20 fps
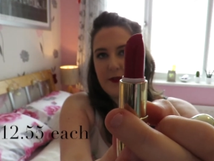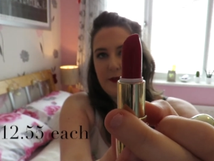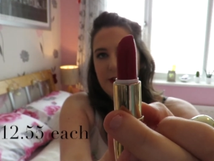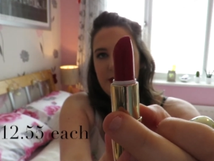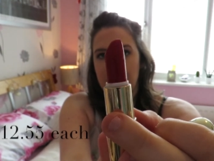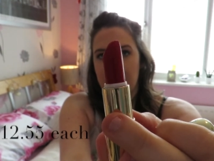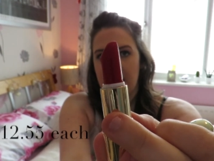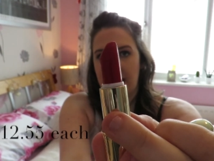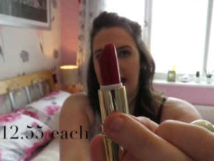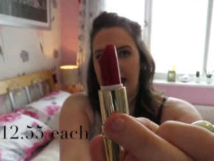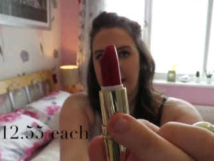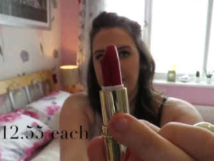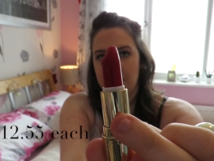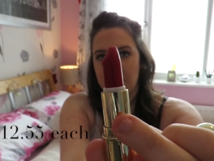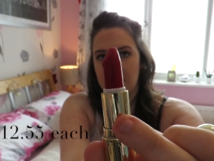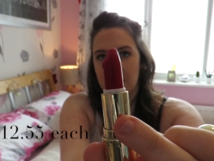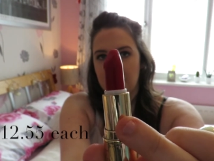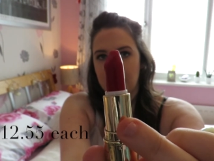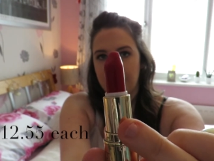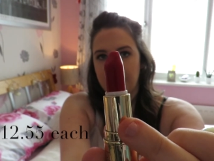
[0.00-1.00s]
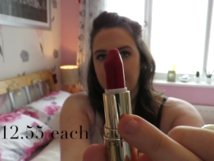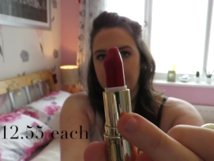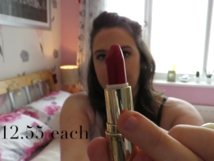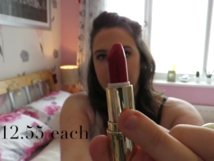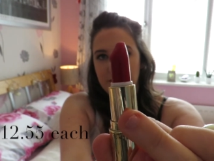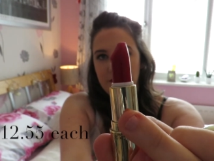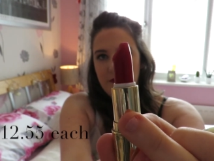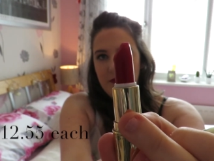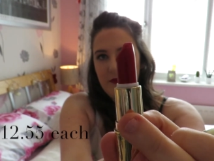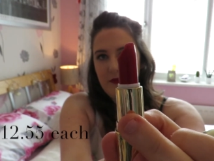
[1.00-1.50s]
a few times,
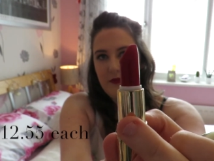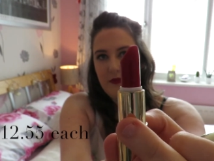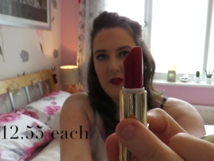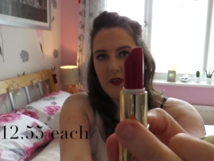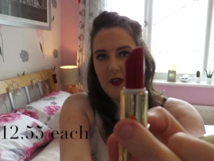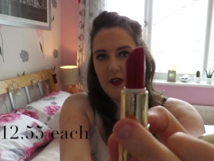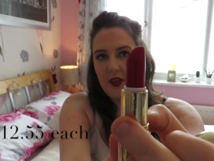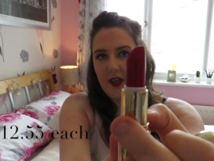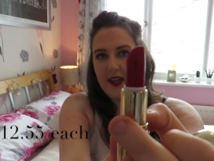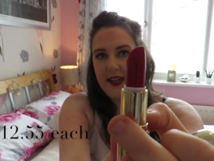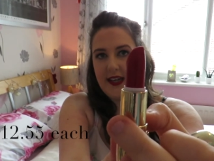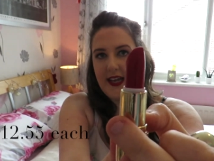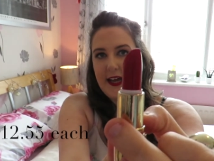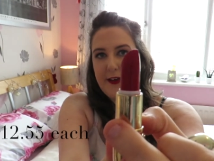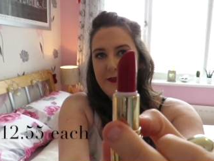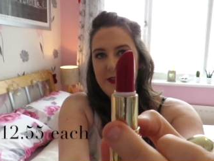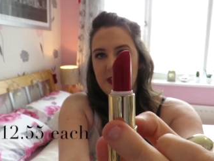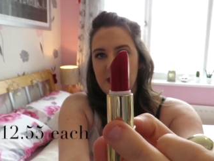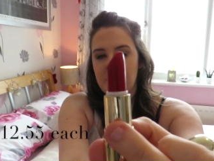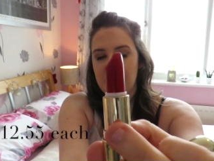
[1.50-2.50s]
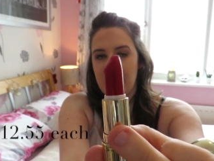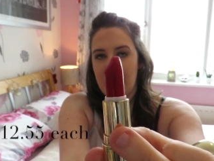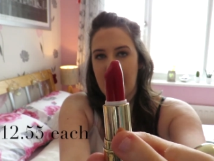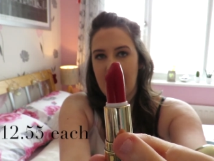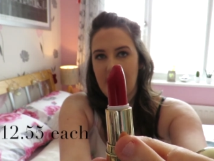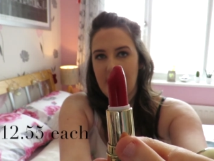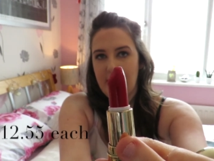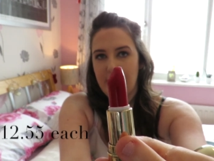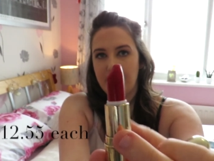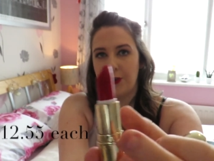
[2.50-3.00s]
and I have to
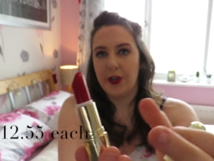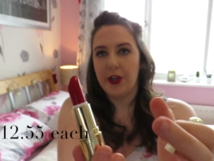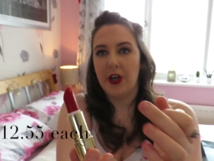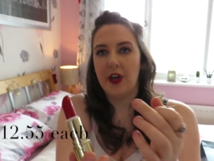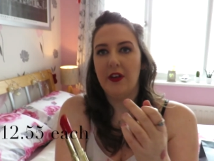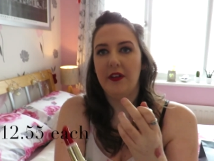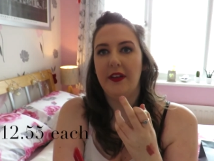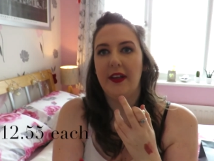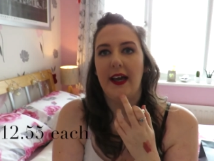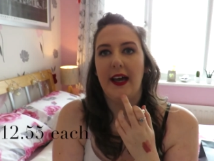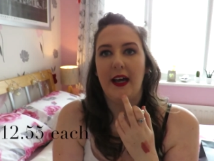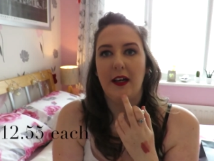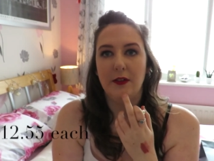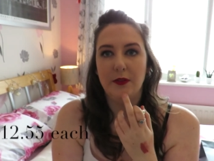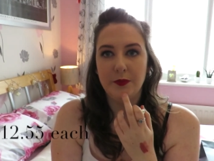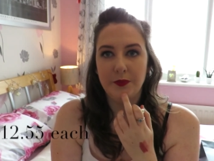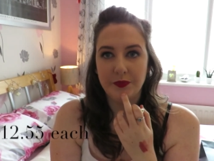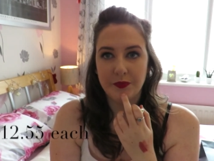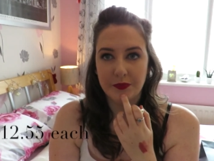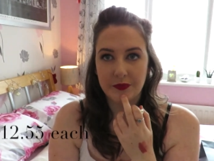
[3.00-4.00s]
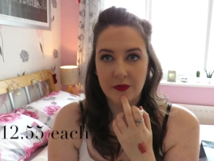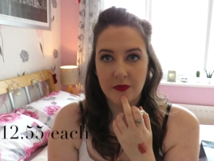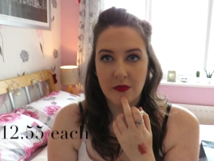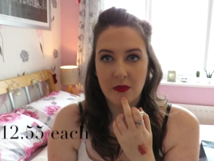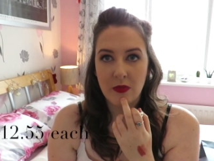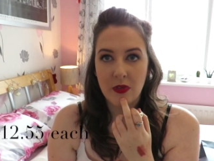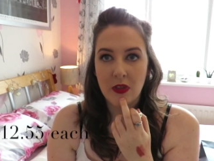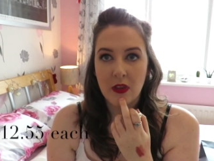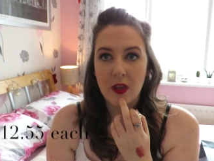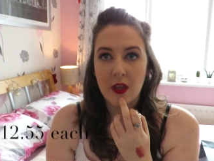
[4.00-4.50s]
say, I've got it on now.
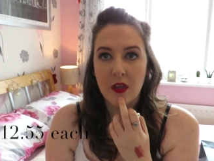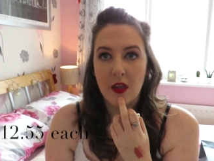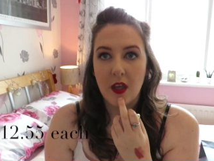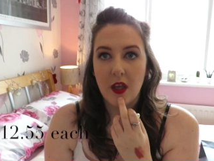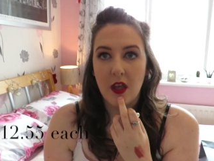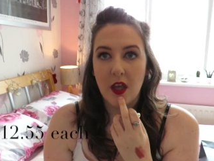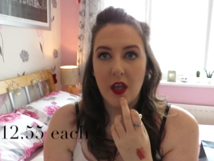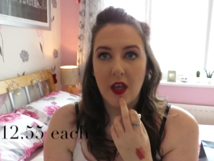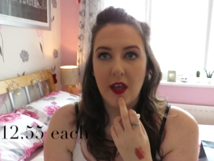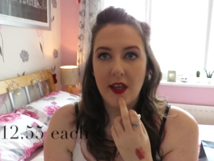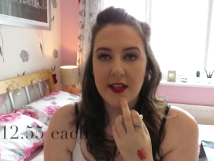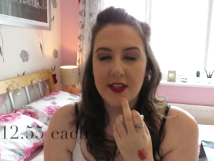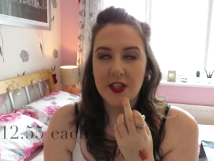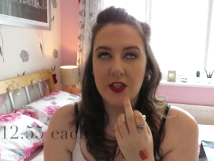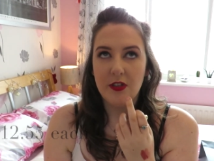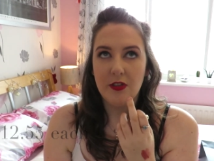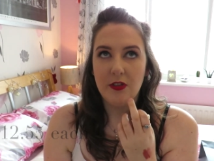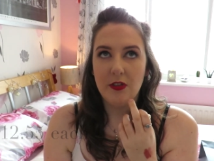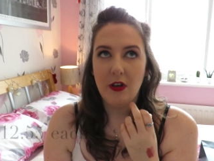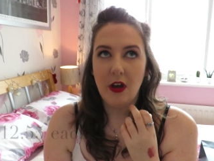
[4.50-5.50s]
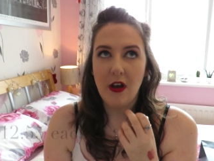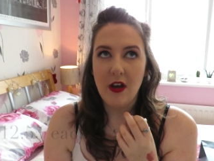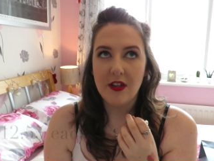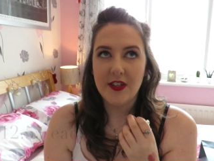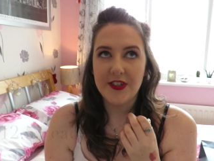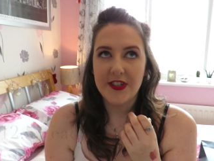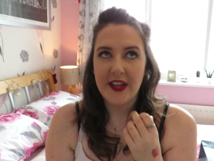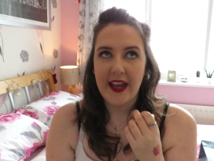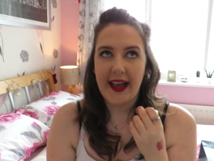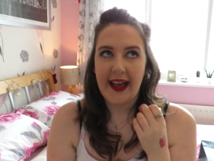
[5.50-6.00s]
It's
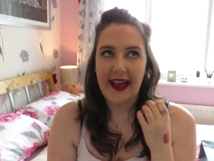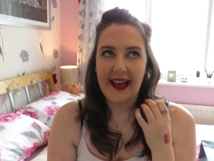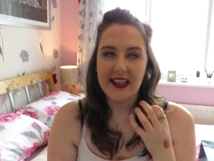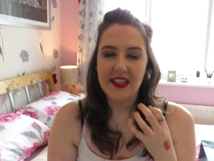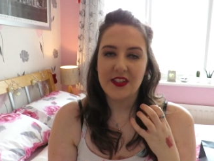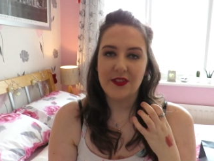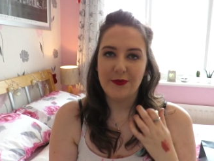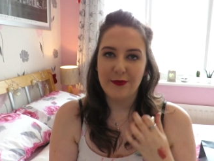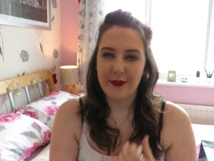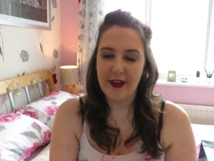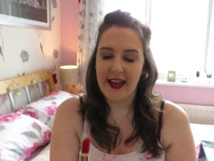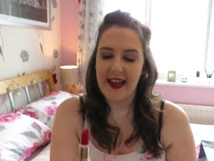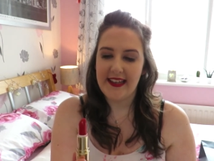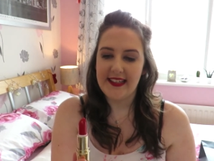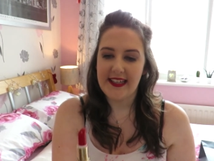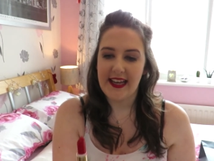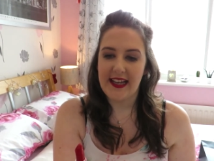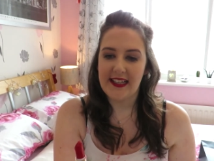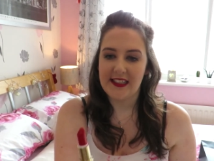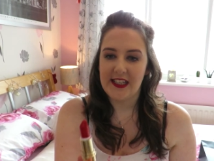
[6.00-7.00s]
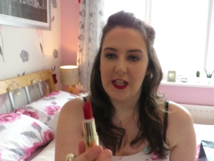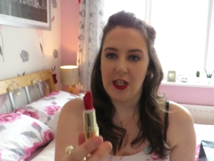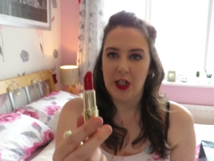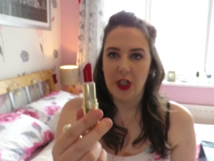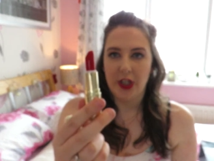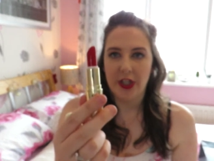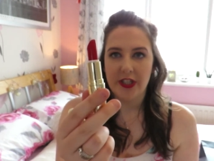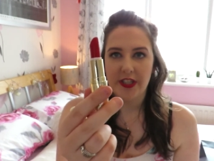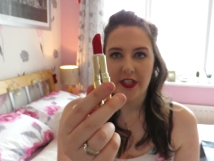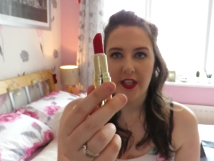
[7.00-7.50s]
not as red as it
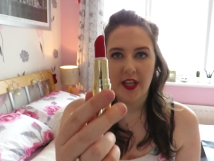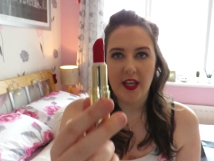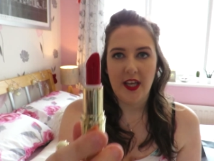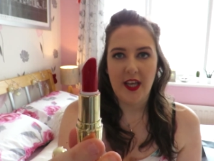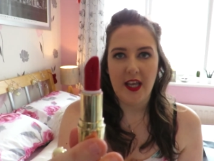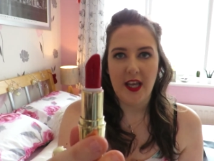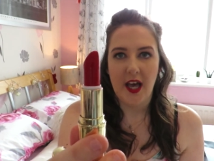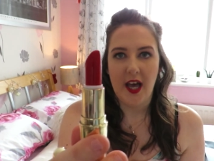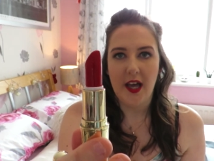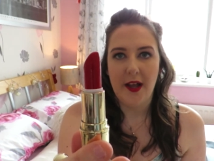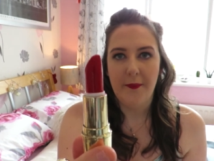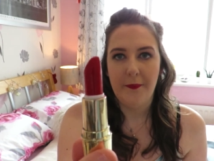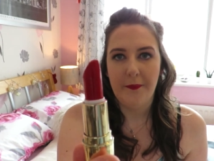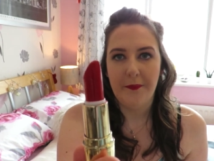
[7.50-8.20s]
looks here.